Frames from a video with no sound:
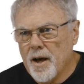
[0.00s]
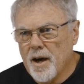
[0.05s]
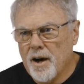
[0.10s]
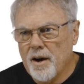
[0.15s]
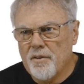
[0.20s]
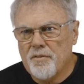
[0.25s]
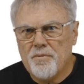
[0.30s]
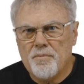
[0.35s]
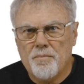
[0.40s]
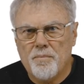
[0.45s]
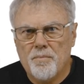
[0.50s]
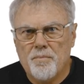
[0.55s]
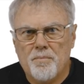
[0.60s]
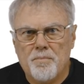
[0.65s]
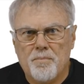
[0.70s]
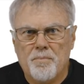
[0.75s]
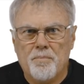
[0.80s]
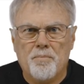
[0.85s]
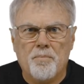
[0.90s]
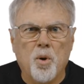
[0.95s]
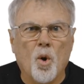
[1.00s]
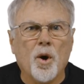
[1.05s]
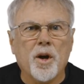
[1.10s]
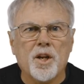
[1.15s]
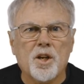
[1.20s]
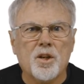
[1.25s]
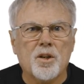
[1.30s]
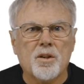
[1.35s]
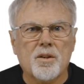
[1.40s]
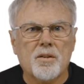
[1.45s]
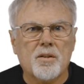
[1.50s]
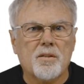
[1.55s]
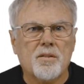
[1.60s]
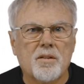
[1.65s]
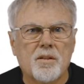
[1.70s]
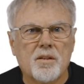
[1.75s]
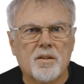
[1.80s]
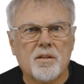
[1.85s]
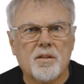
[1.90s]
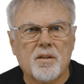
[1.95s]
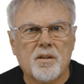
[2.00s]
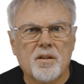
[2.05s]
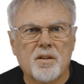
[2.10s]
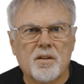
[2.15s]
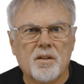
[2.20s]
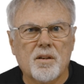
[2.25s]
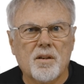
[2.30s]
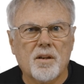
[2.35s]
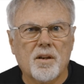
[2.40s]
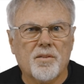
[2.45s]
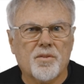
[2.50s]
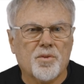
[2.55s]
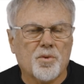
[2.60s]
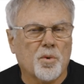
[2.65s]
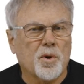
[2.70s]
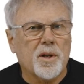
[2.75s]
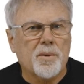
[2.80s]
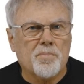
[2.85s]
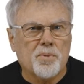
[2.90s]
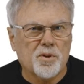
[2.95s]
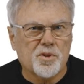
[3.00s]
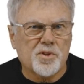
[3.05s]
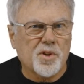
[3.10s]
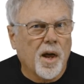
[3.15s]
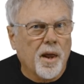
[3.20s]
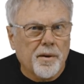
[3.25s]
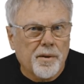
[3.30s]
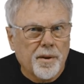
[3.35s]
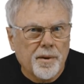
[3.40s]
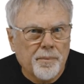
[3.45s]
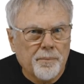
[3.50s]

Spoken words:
0.3%.